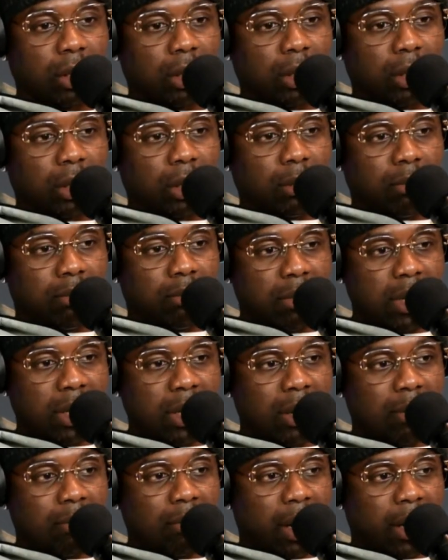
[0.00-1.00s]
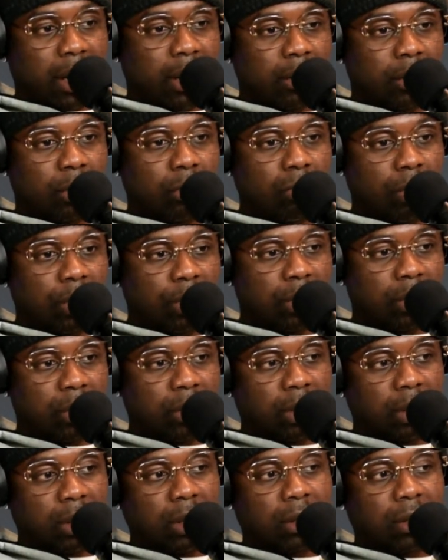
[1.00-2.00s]
me and my intuitions.
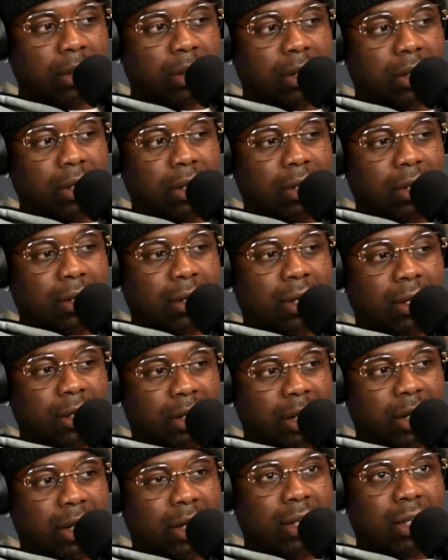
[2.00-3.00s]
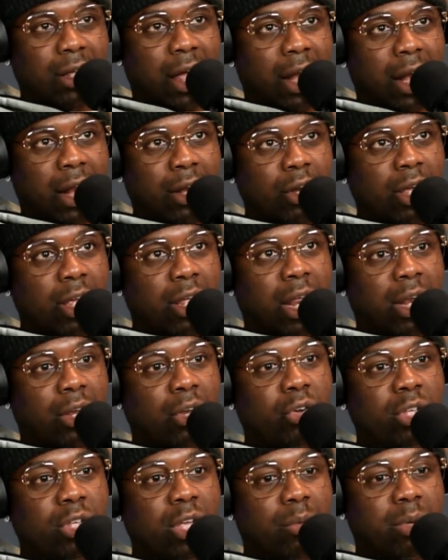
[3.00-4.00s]
And again, yeah, and I know
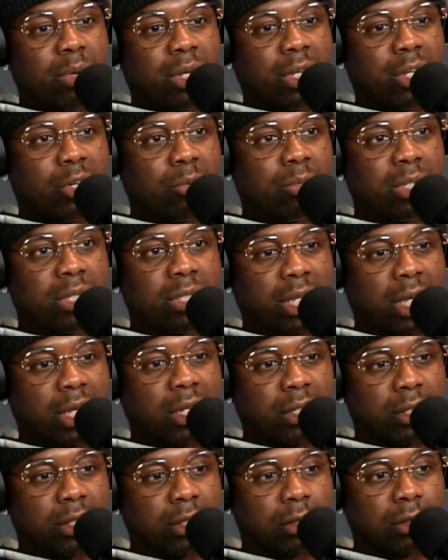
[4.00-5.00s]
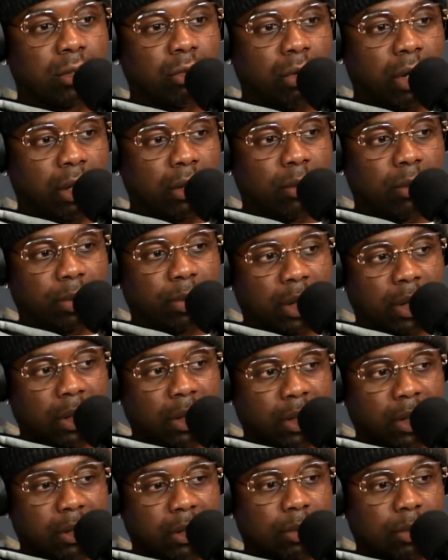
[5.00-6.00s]
y'all been hearing me say this throughout the
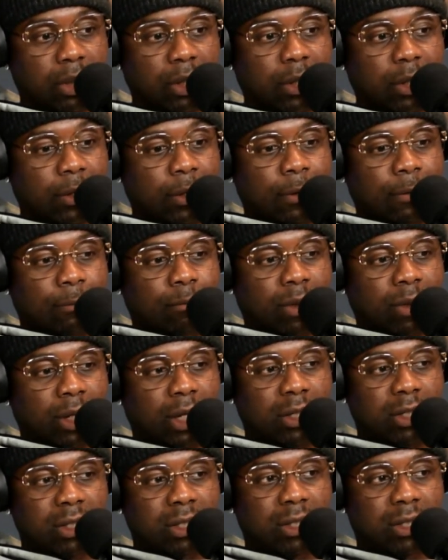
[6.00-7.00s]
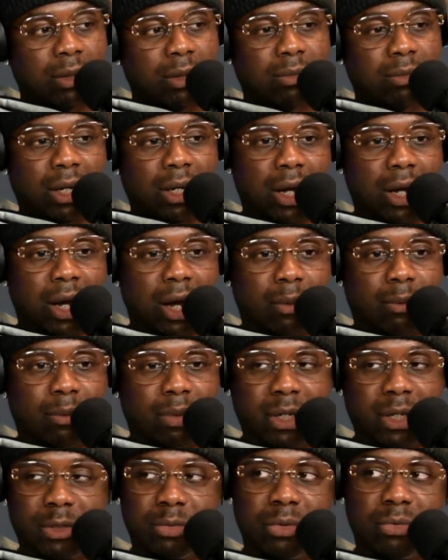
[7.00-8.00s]
podcast, but it's just something that God
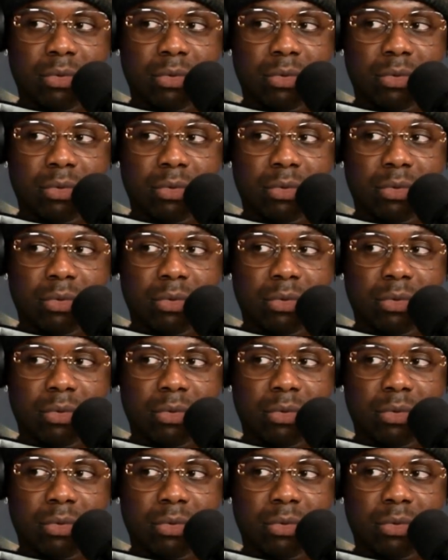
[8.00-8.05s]
blessed me with.